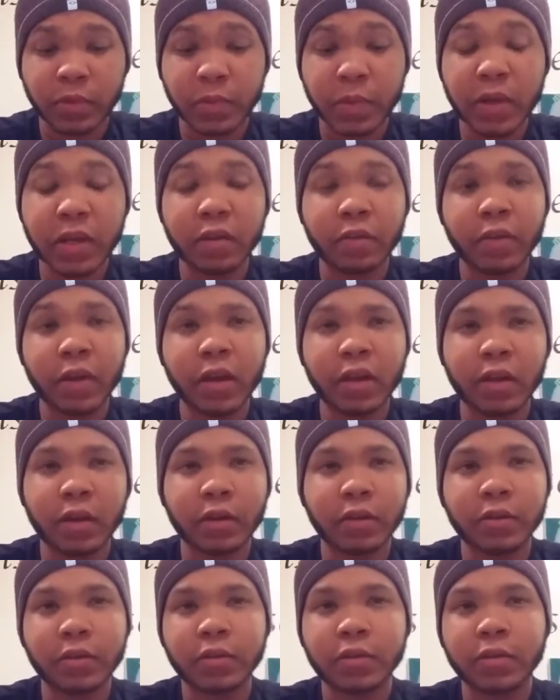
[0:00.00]
Speaking of
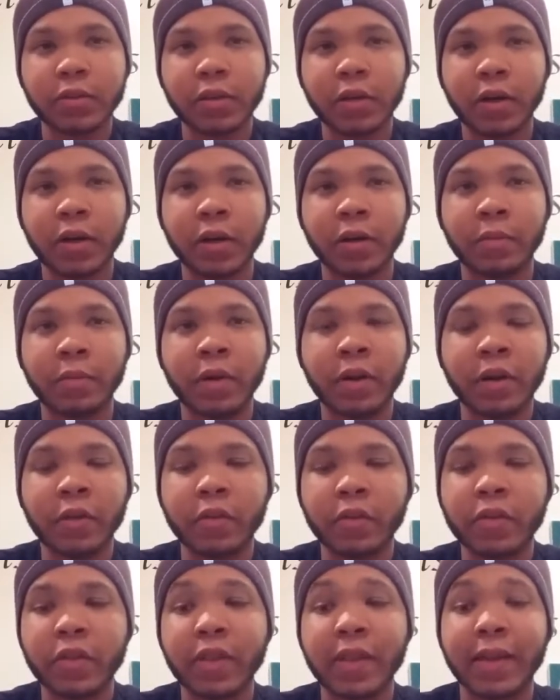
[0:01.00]
hitting,
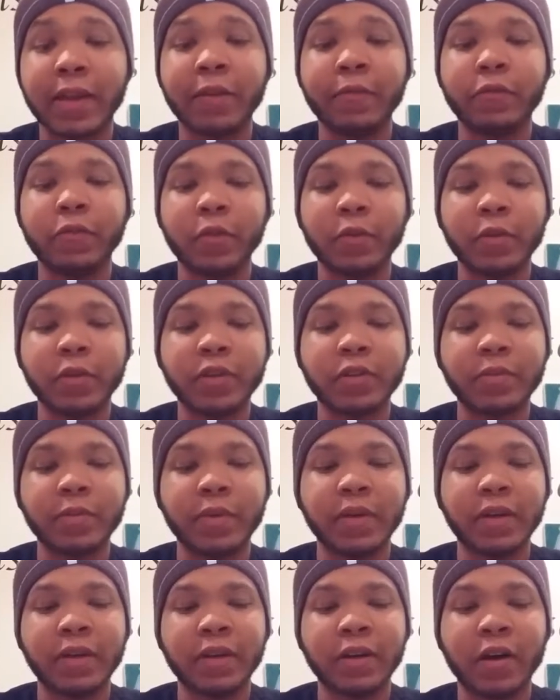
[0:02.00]
another thing that
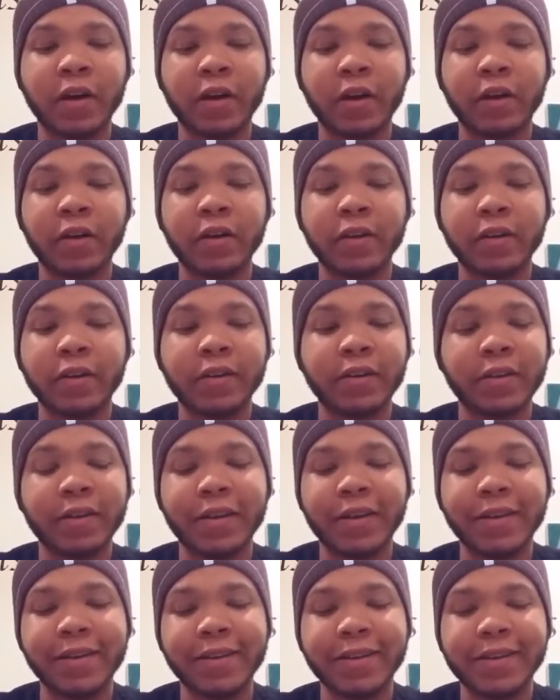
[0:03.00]
influenced me
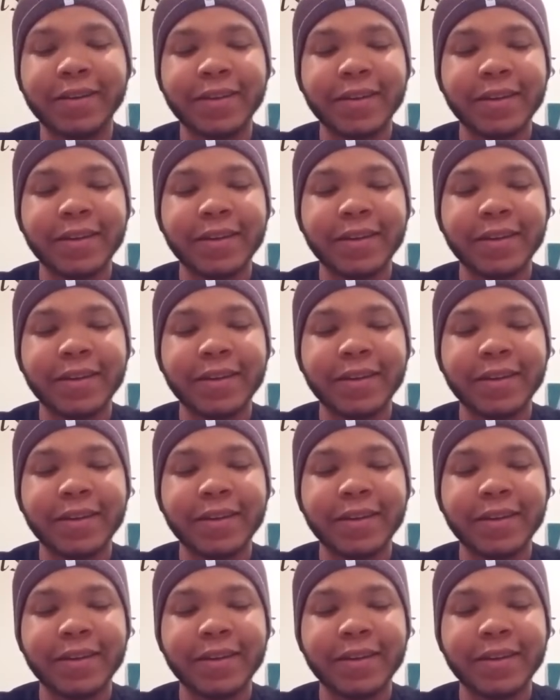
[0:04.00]
on,